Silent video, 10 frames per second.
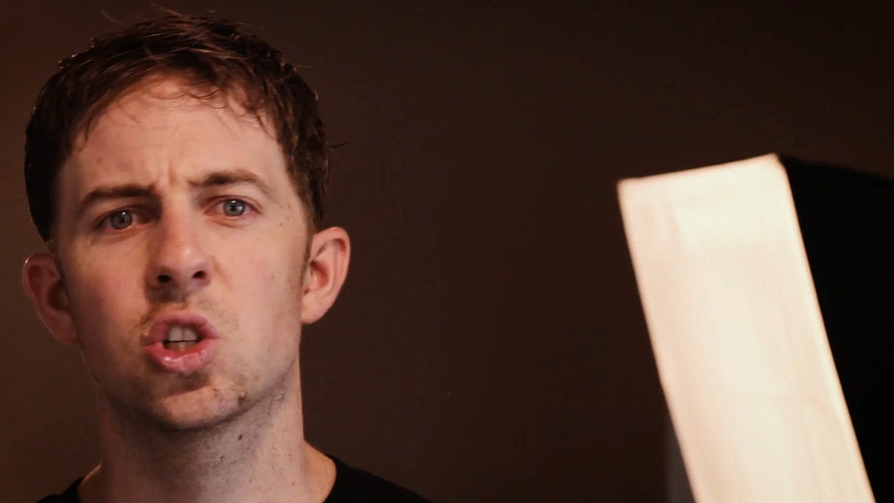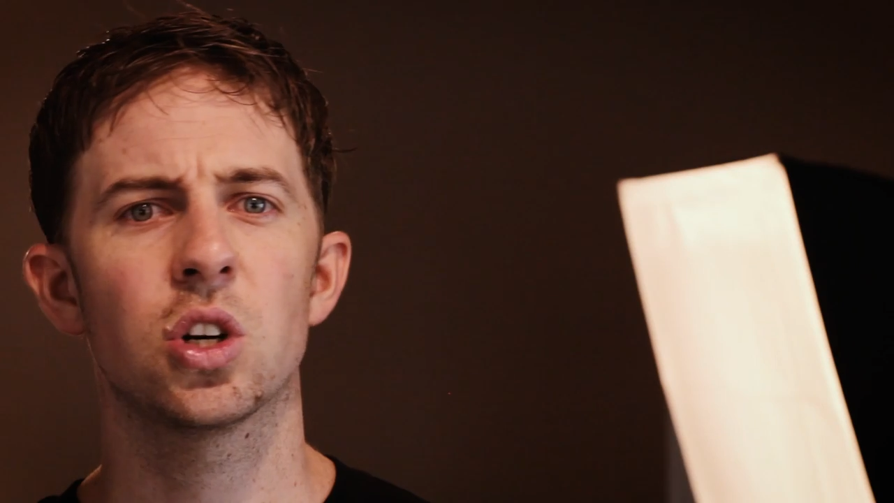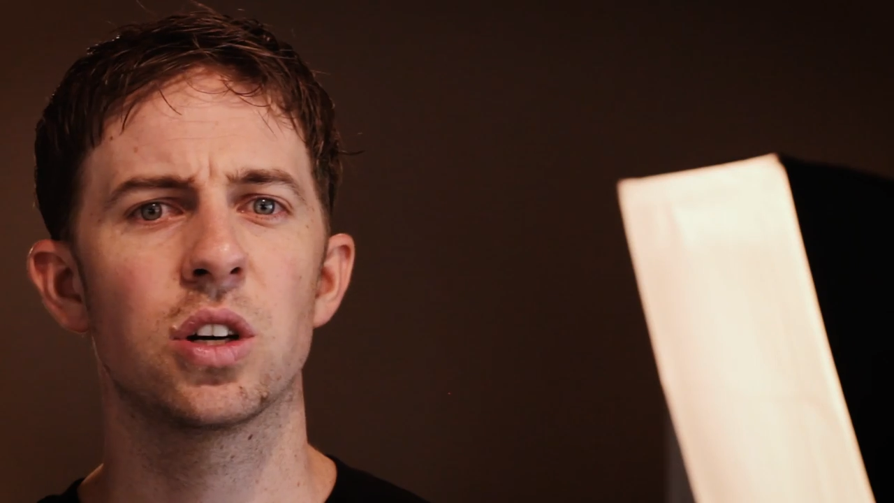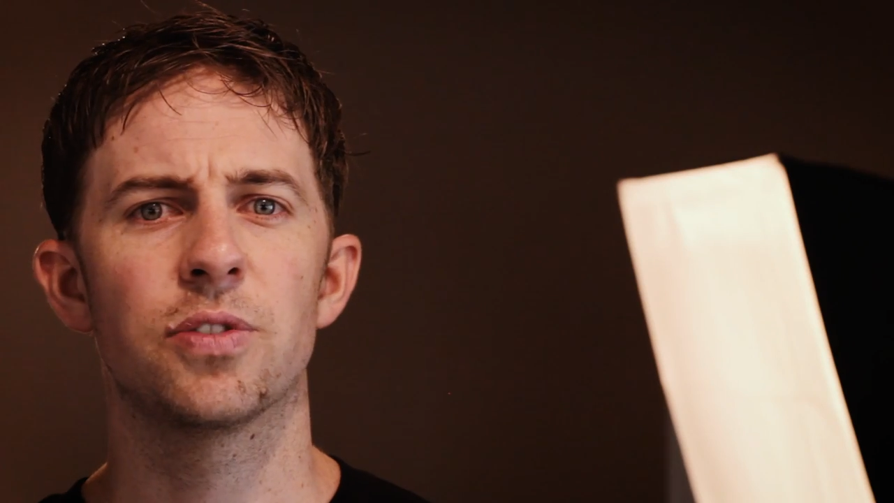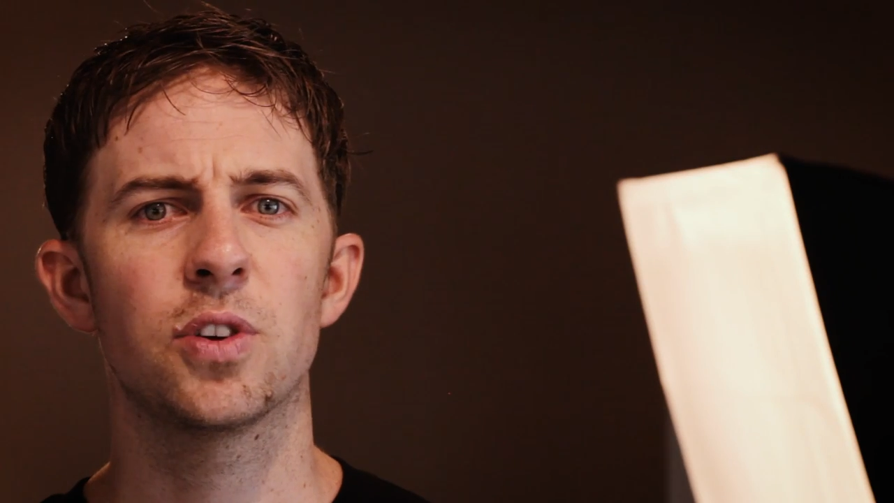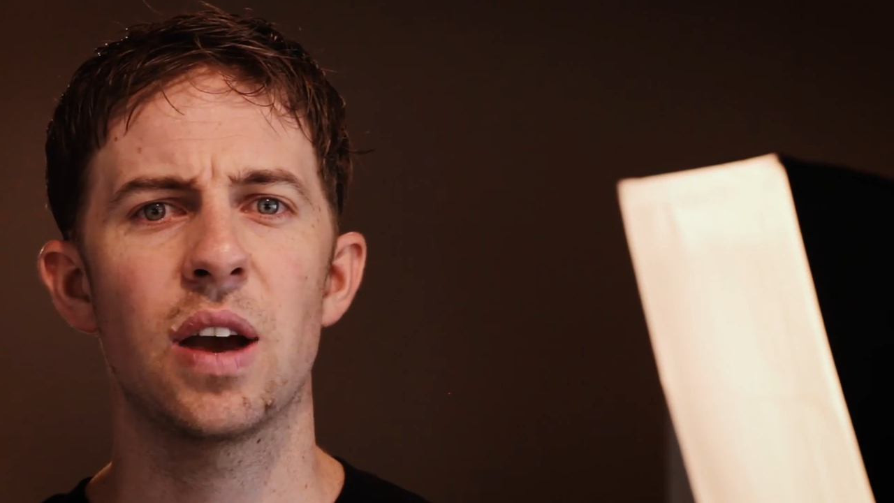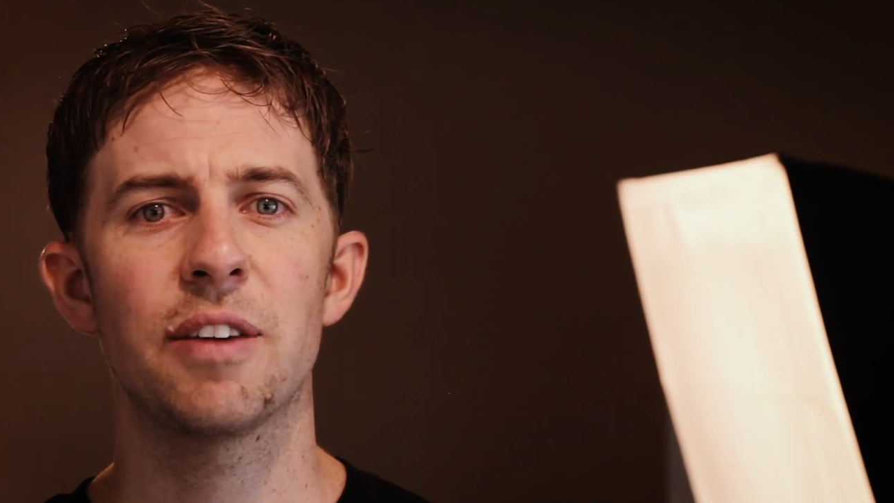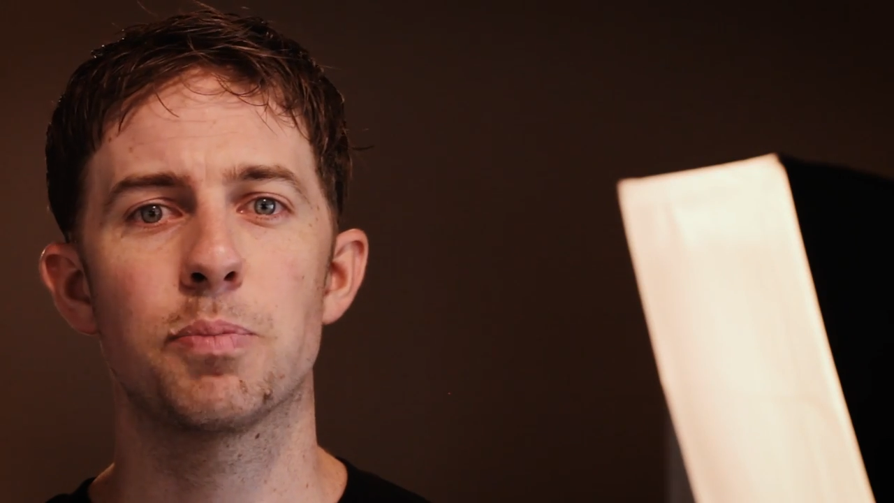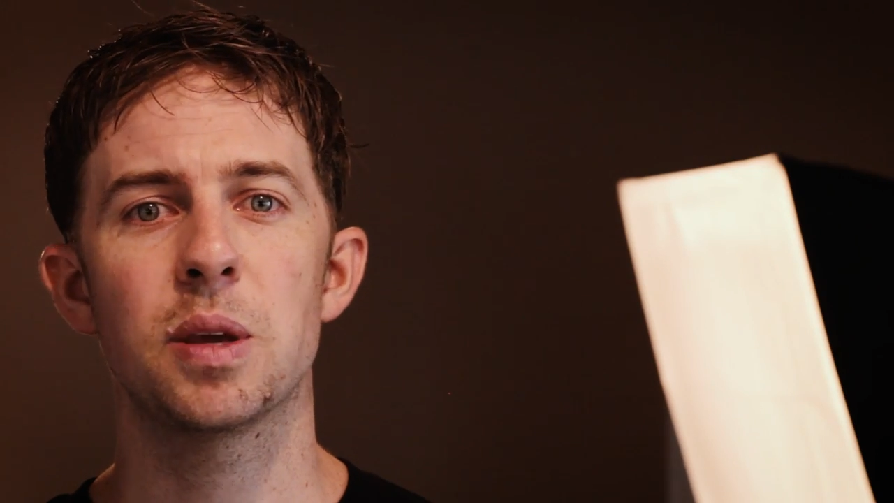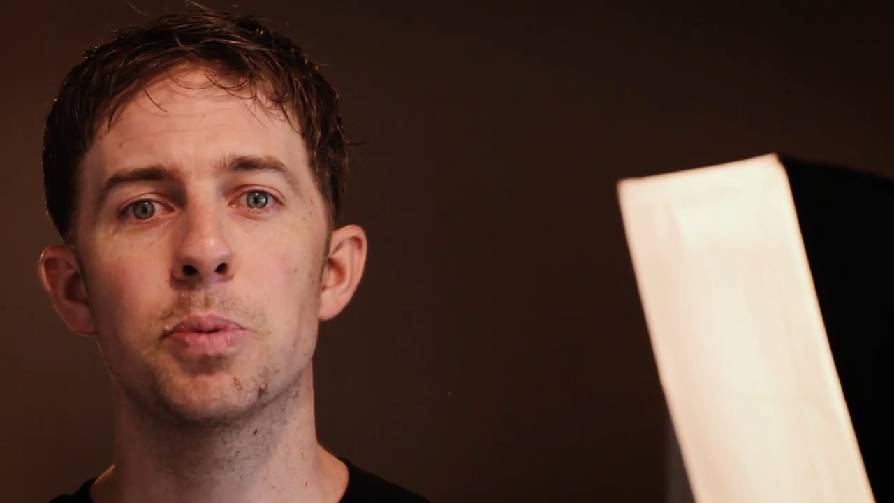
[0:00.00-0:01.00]
Sure, if you
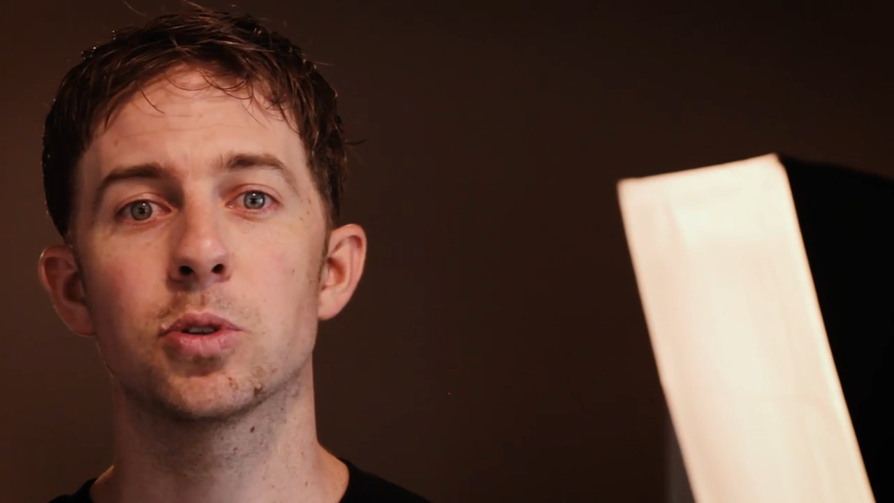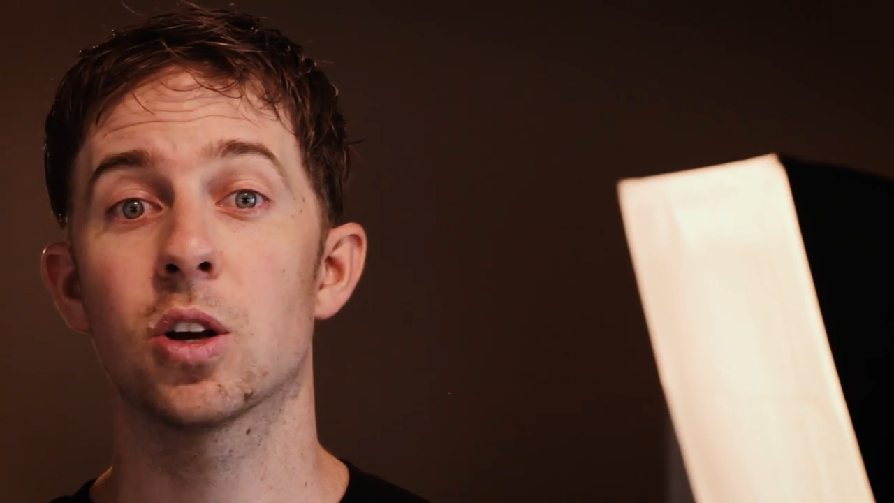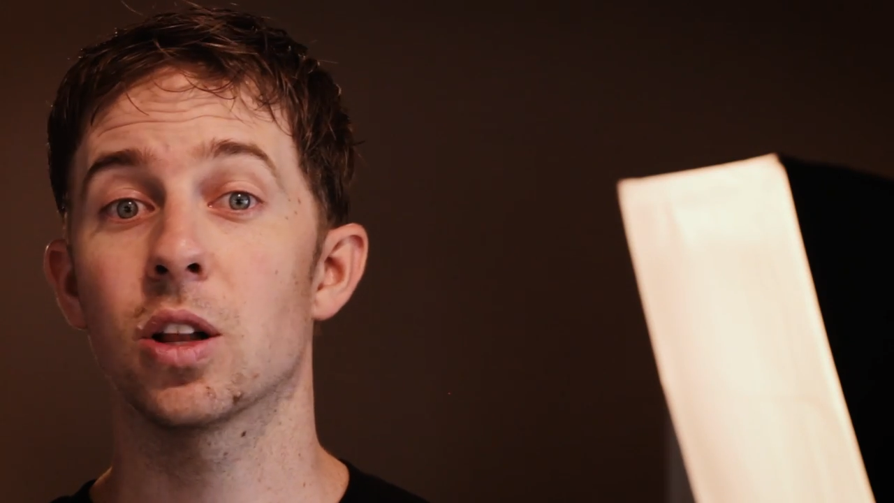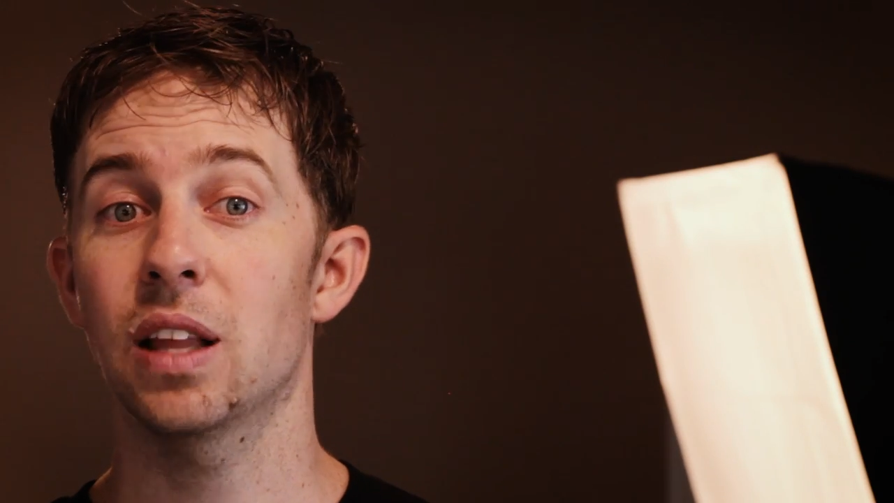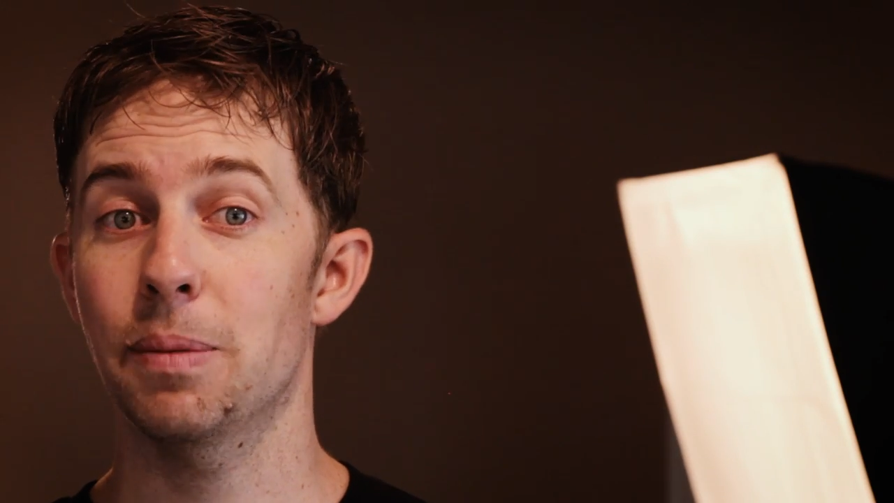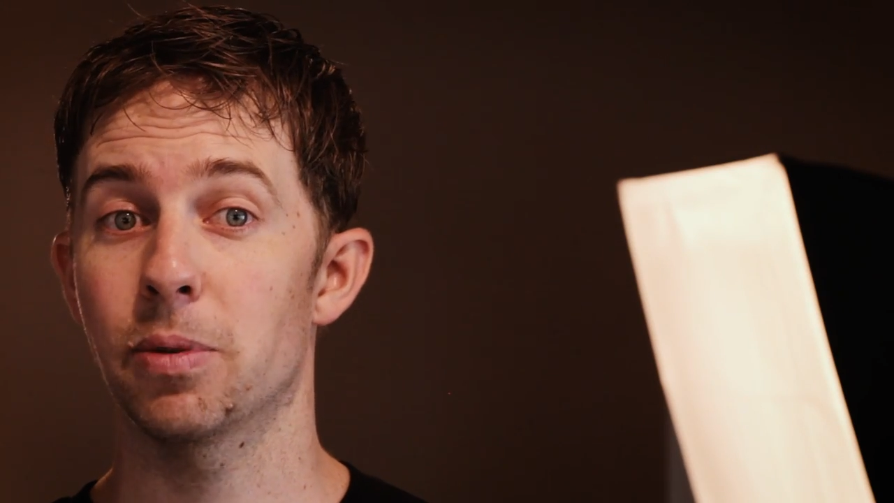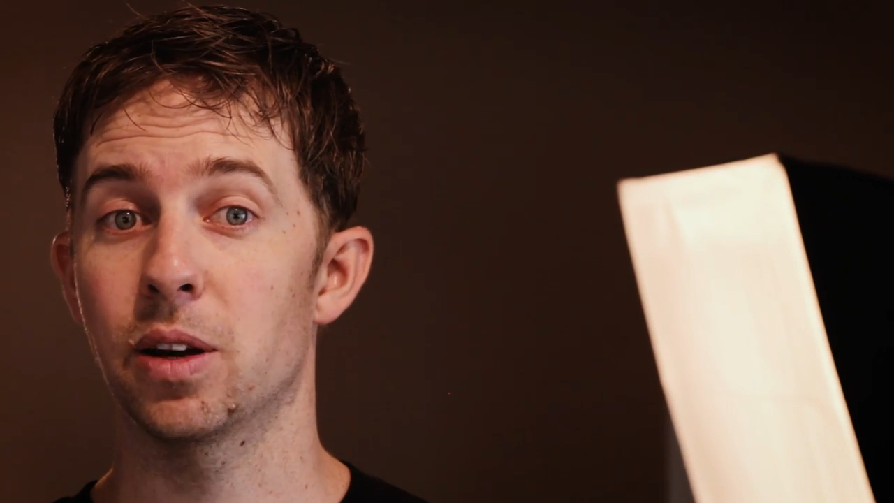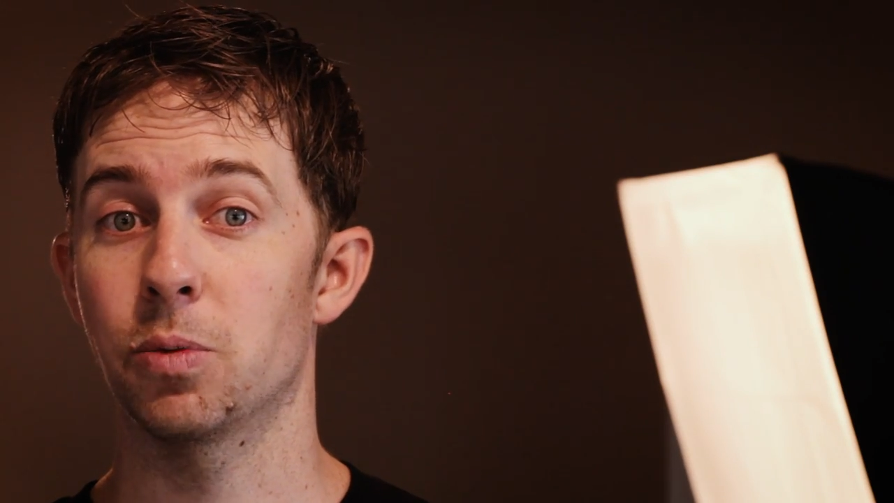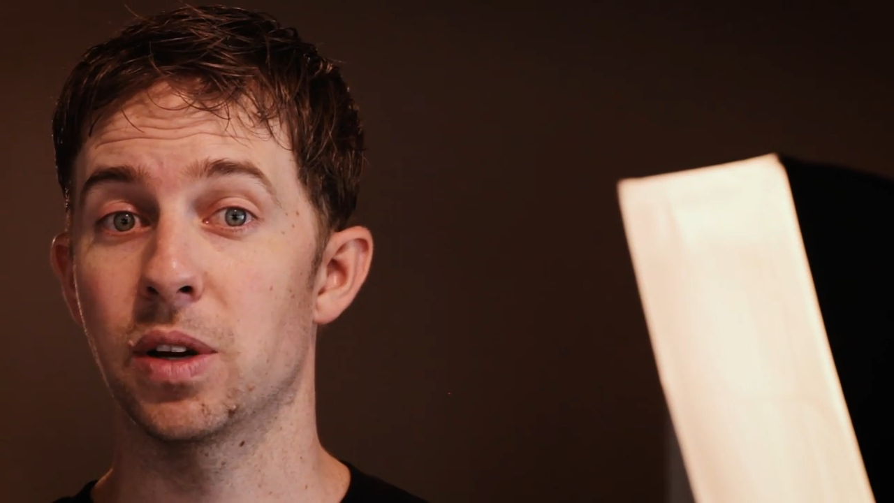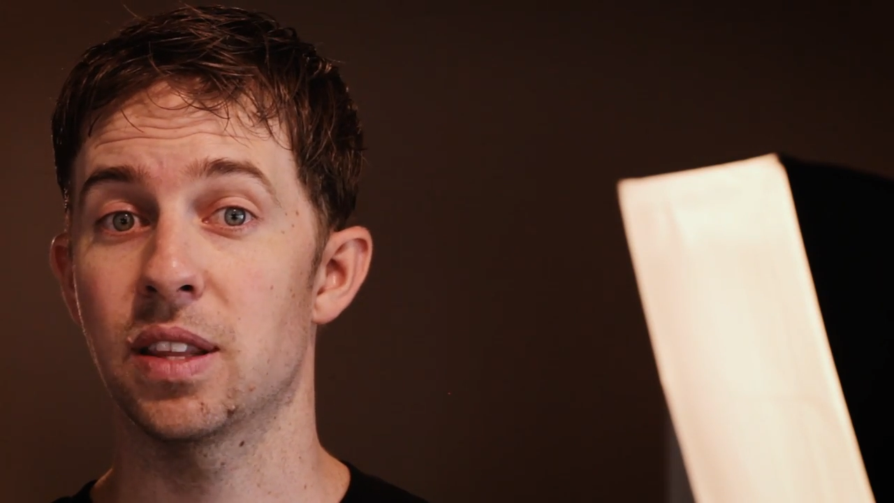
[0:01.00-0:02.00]
have people to
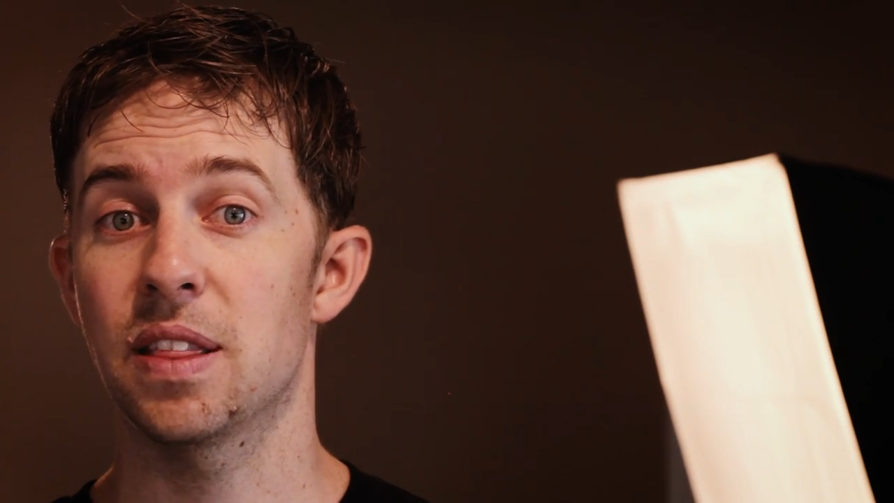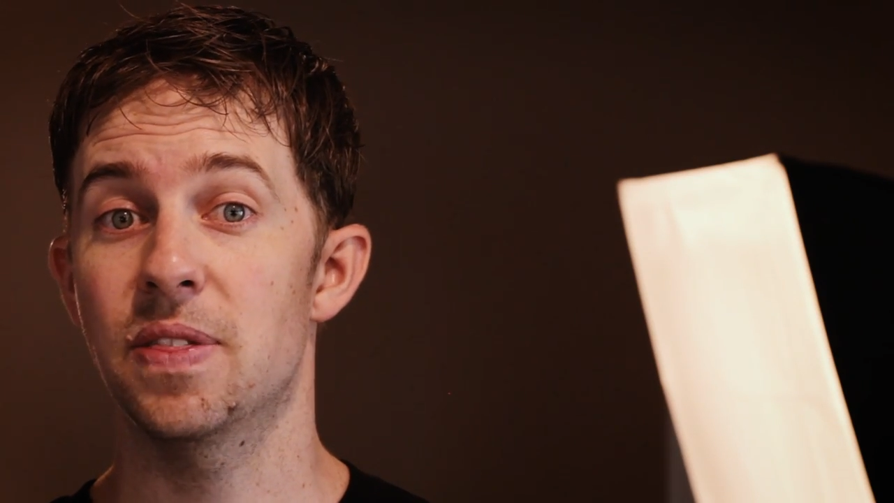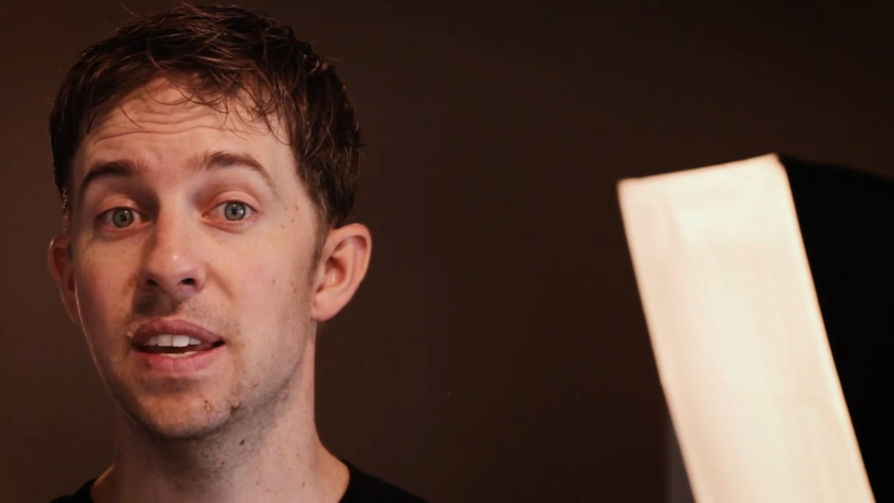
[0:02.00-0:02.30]
collaborate with,